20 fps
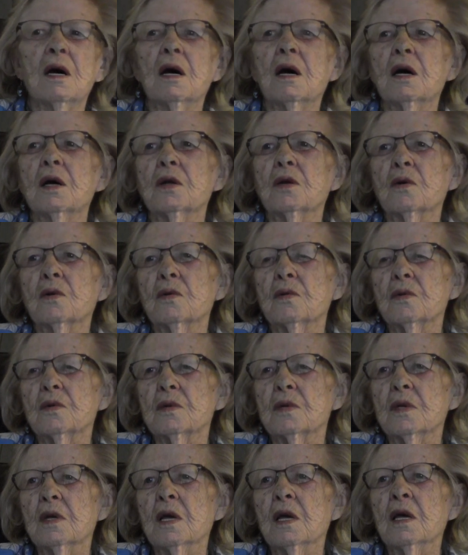And
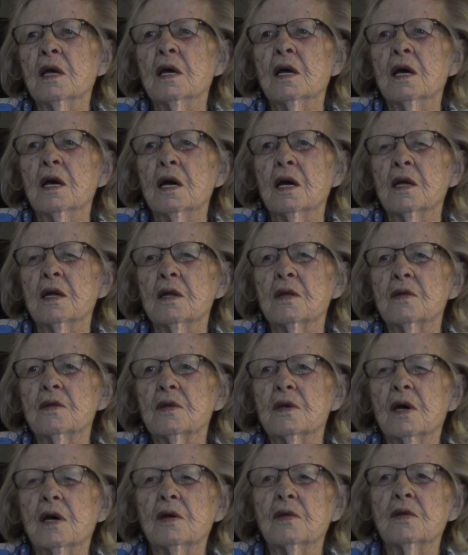
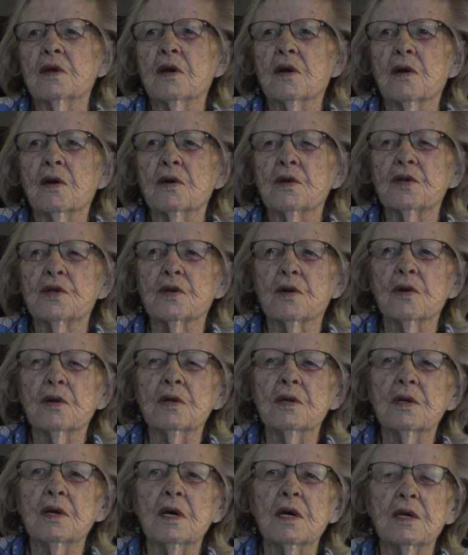there are
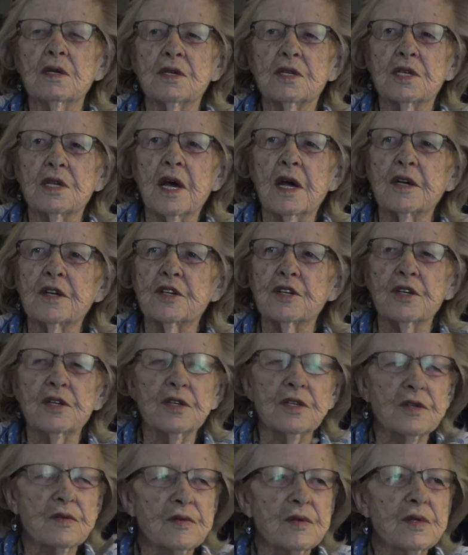certain
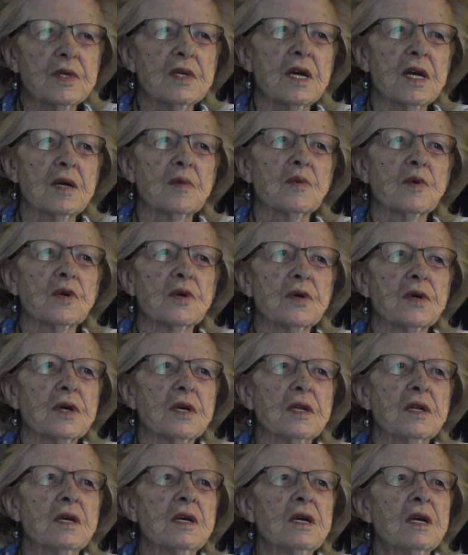sections of the
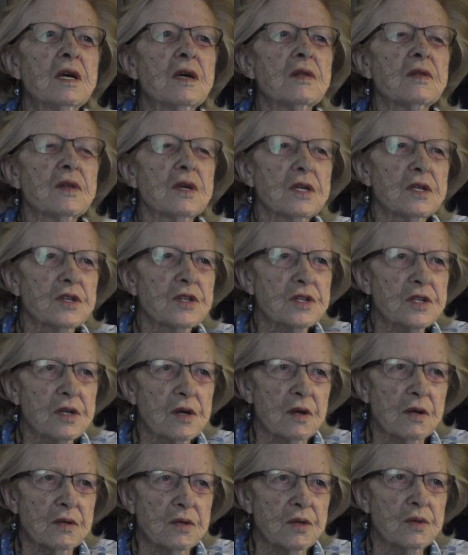neighborhood that
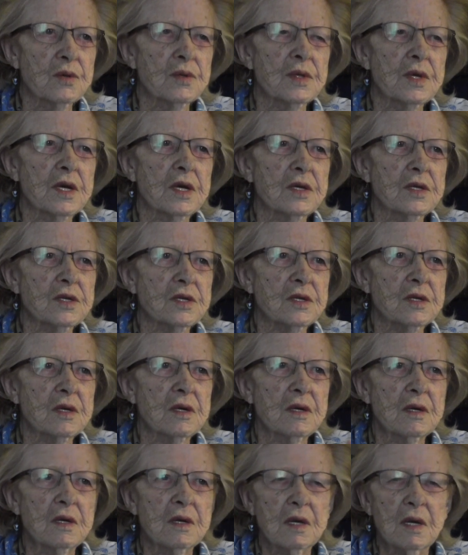still do this,
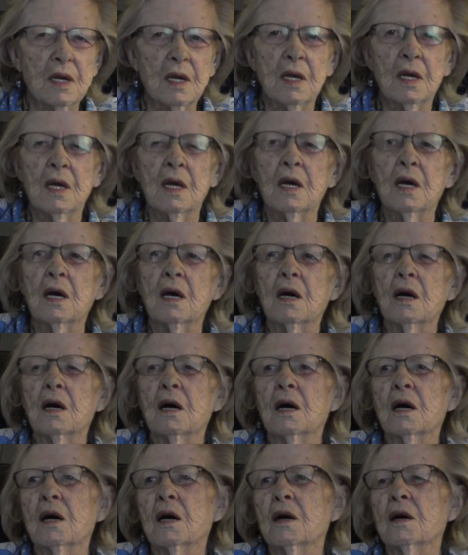
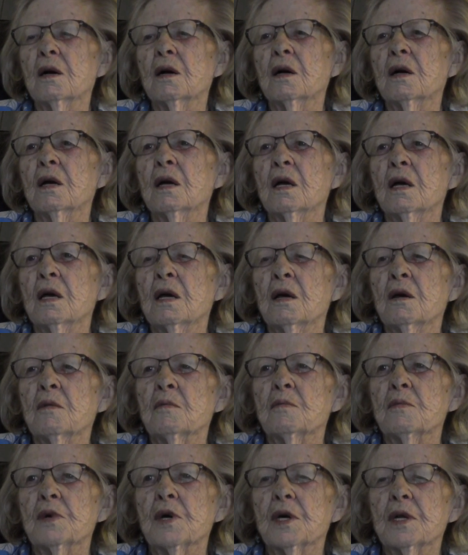but
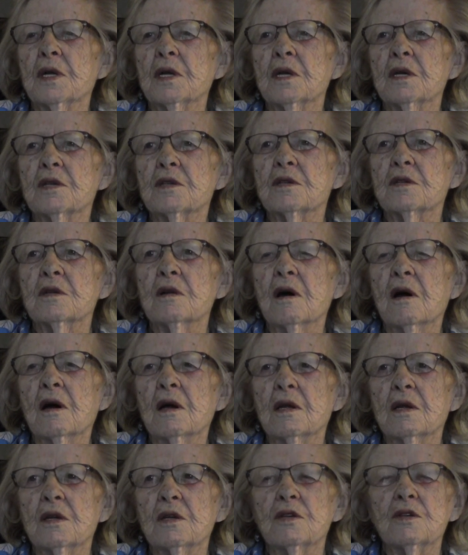it's
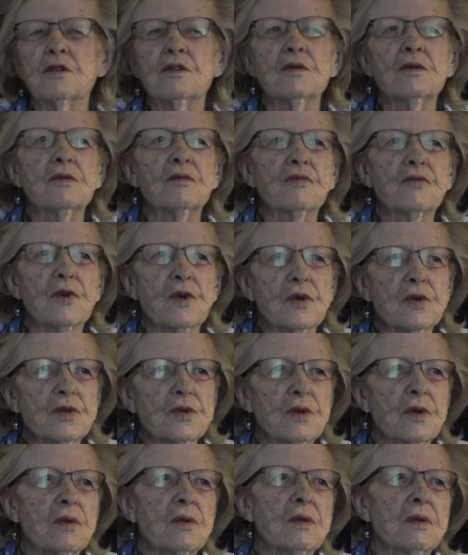not as
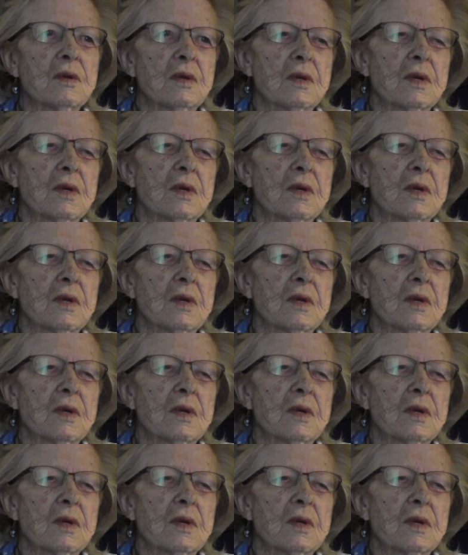universal